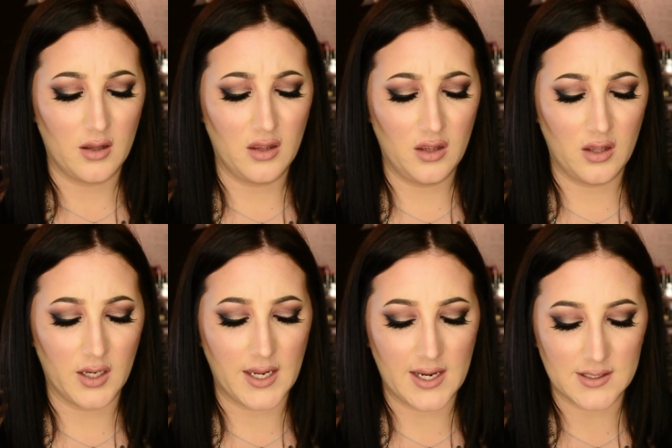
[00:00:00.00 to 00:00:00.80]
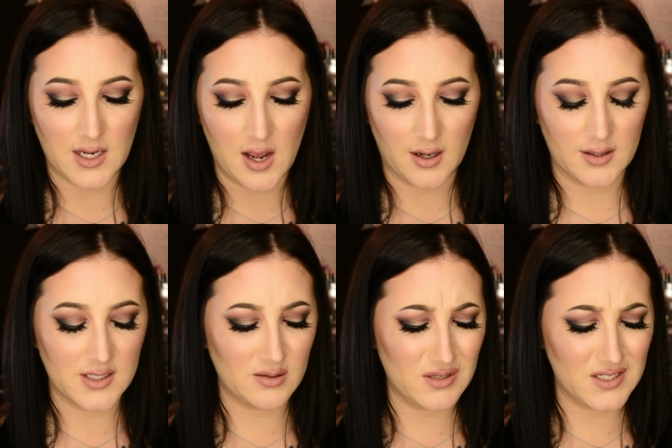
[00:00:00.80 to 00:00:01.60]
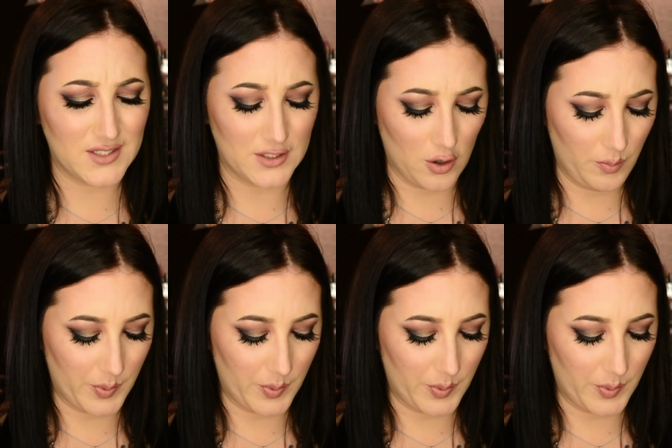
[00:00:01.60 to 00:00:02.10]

I can't talk. This one is so